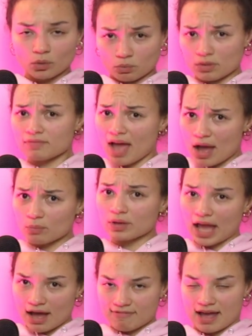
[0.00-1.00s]
we
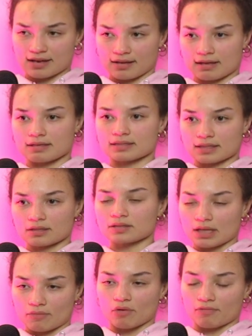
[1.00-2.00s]
have had like
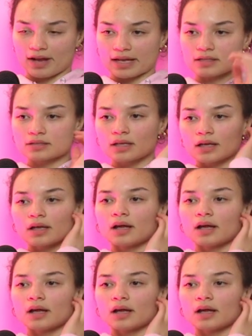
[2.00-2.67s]
several fights,